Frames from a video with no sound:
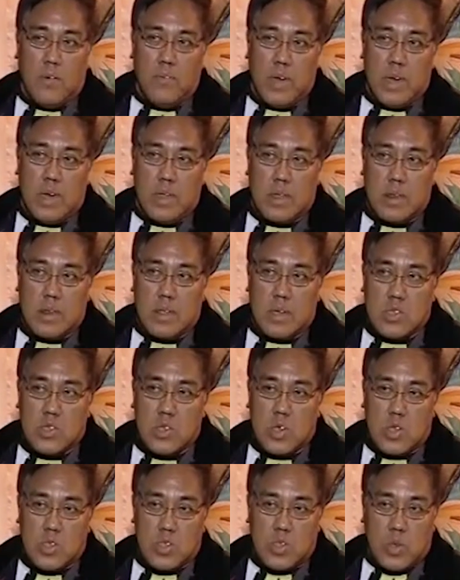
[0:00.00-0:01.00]
a very
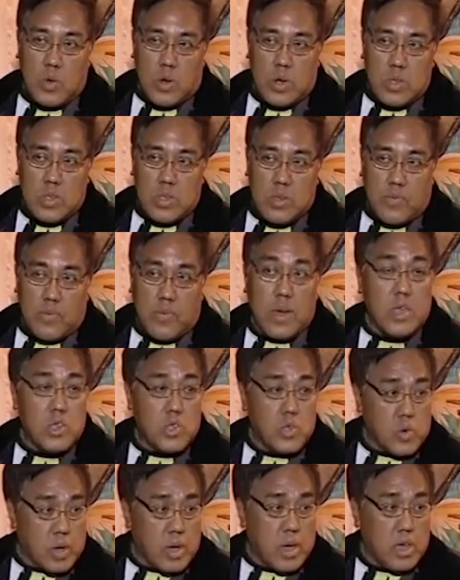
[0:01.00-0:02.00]
rich source of
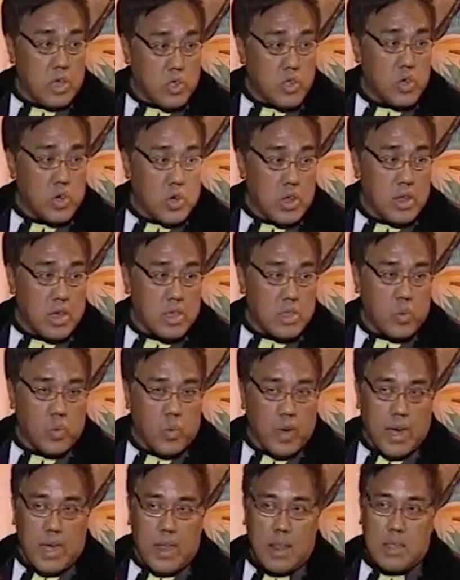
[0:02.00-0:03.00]
education
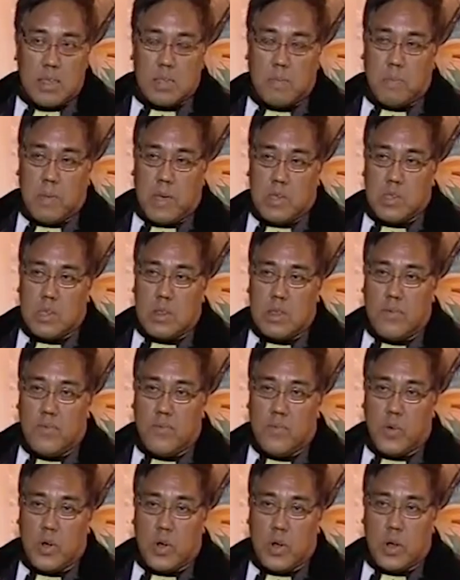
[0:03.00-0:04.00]
as well,
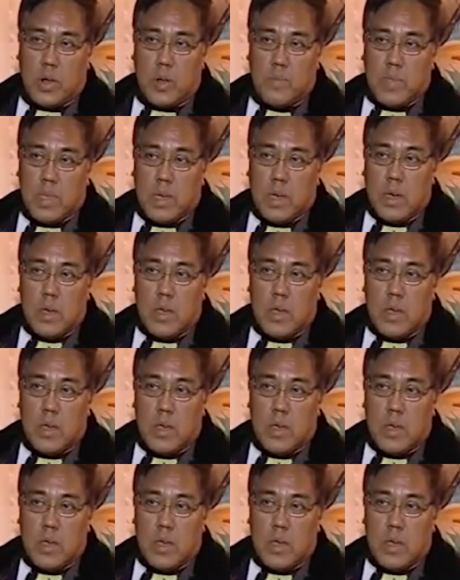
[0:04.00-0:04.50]
especially for